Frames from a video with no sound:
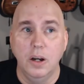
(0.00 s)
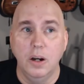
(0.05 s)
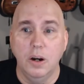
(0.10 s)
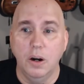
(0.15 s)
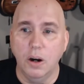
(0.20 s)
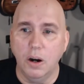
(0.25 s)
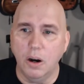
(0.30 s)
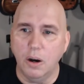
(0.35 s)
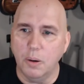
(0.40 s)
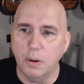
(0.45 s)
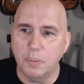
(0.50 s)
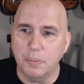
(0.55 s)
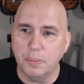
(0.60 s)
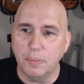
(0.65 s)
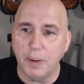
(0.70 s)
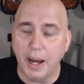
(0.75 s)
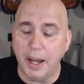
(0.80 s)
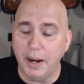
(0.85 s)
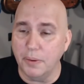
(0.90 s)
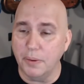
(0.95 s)
oh,
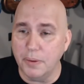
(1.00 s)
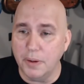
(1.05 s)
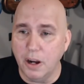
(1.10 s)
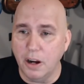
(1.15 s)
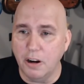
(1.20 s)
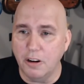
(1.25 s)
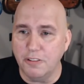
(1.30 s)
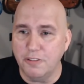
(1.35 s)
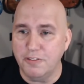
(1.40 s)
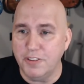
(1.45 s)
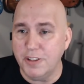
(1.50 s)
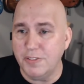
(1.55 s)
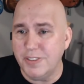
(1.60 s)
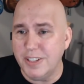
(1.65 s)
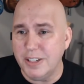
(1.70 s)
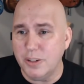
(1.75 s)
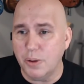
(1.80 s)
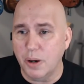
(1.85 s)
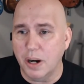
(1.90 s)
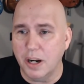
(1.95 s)
I don't know,
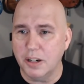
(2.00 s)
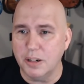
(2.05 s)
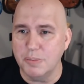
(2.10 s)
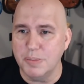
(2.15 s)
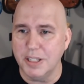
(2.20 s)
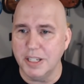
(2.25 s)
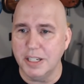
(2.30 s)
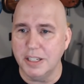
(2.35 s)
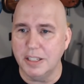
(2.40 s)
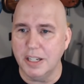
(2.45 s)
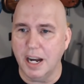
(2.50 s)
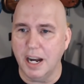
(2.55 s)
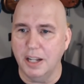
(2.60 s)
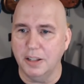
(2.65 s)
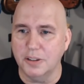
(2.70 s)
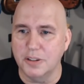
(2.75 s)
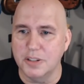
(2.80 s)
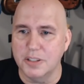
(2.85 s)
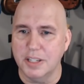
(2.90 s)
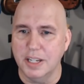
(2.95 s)
50 to 100 million
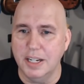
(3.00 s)
dollars.